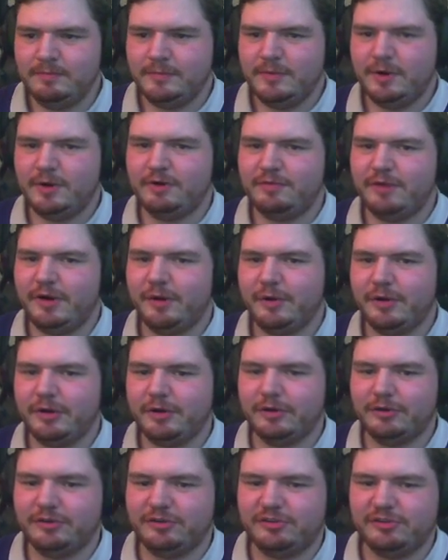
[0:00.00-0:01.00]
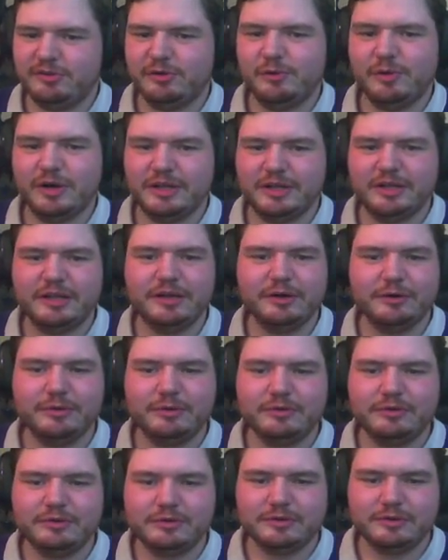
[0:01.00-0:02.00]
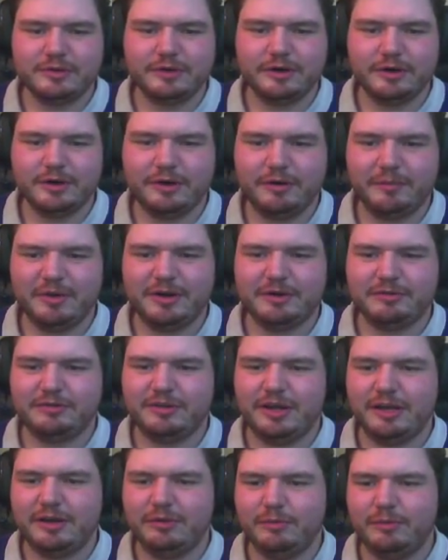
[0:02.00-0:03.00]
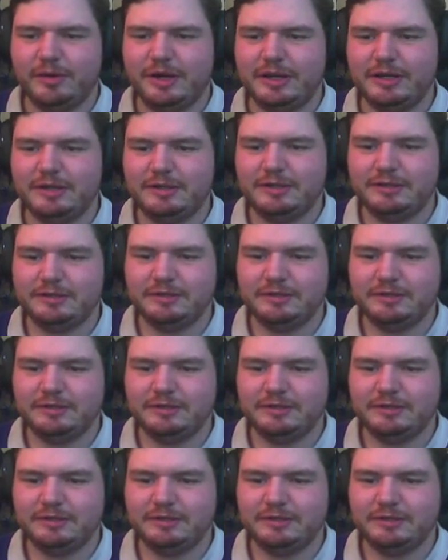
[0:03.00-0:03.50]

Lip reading: Half hour gone, still 1-0. You know, I mean, I'll take a win.